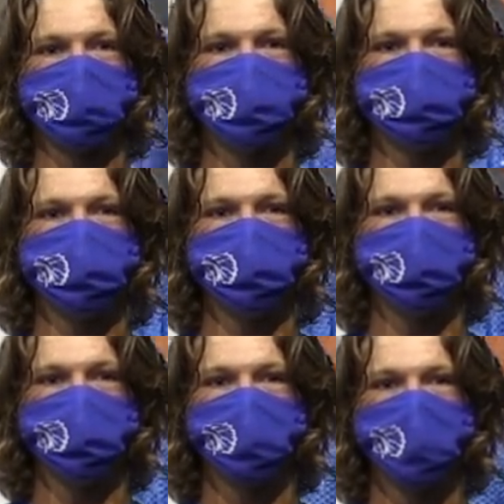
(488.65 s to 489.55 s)
Chieftains
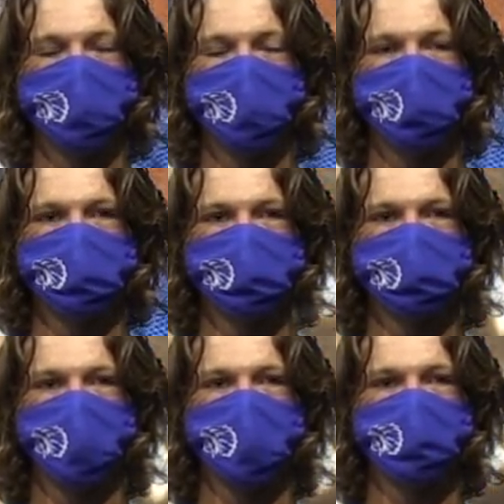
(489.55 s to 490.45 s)
have been working hard on the
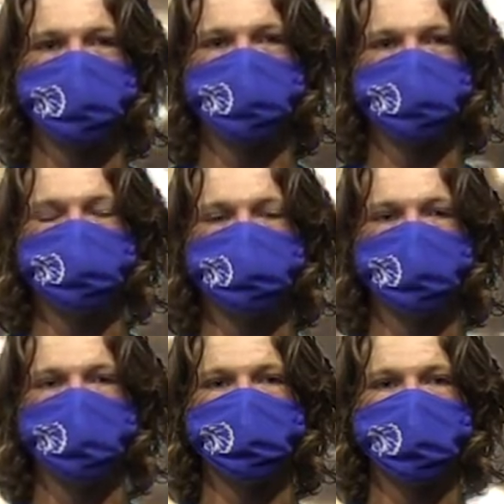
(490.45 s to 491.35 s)
gridiron since June
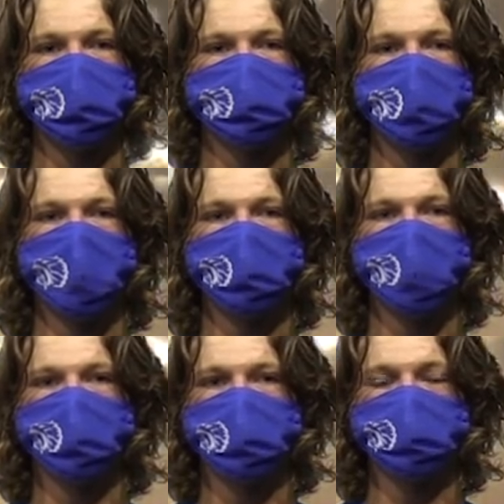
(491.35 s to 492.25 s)
21st for the
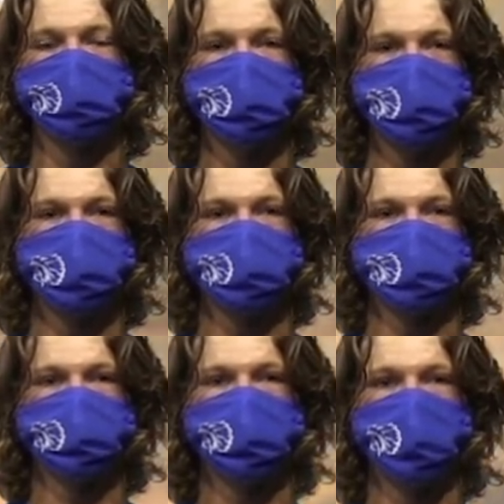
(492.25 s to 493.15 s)
upcoming season.
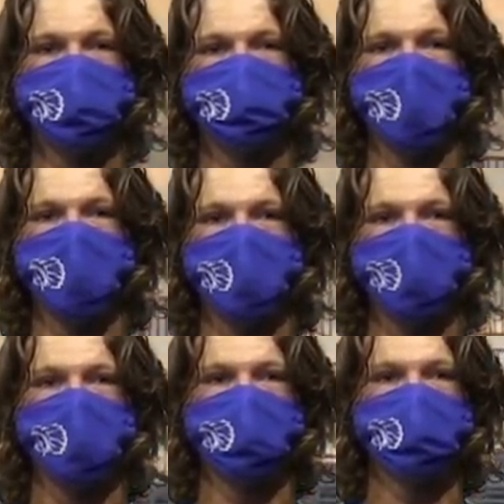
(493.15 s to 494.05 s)
This Friday,
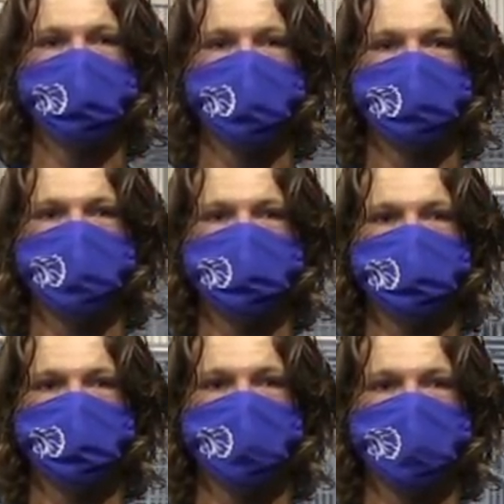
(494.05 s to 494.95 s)
our football team is
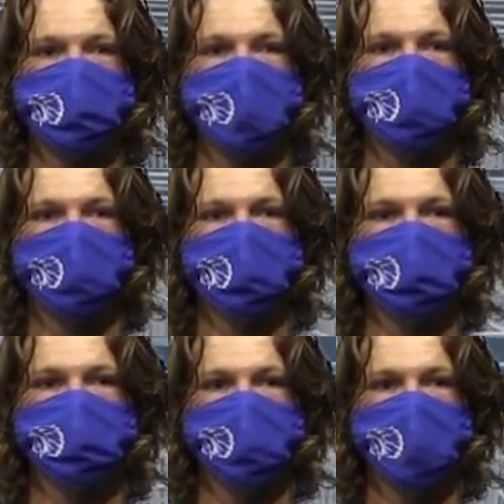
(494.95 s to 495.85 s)
going out to El Cajon
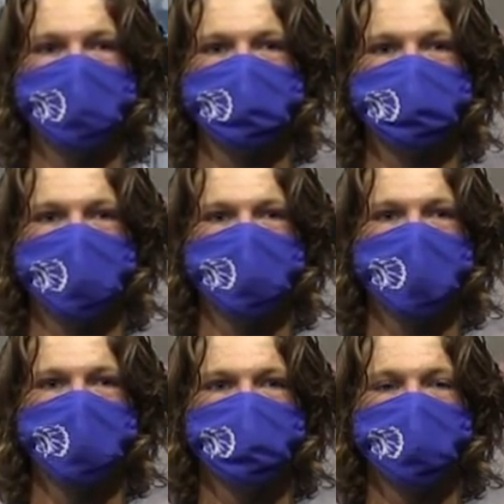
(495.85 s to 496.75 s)
to play in the second
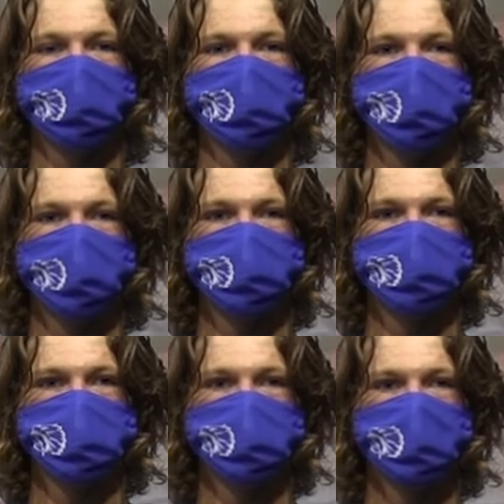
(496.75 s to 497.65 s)
game of our football
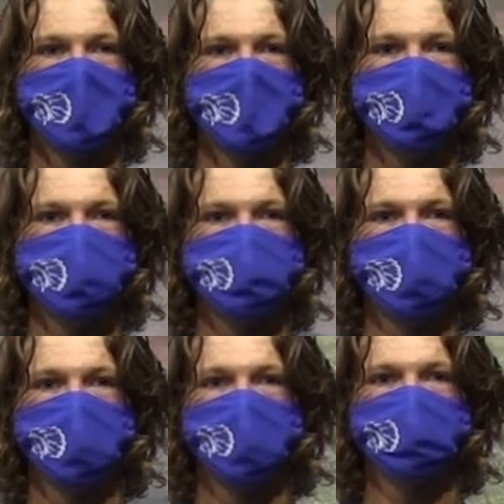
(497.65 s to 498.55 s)
season. Be sure
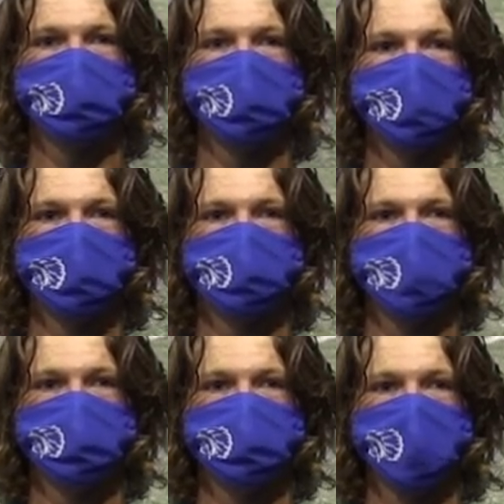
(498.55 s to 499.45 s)
to go support your
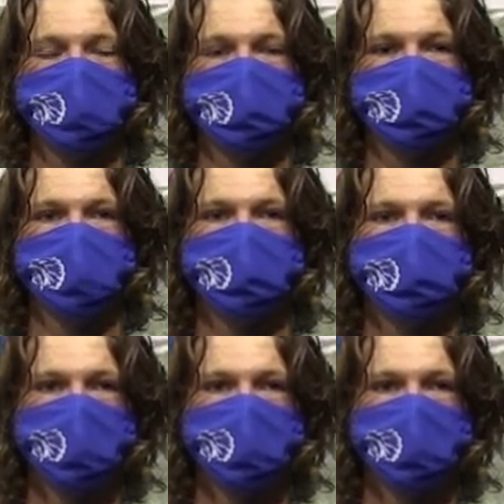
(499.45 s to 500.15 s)
Chieftains out on the road.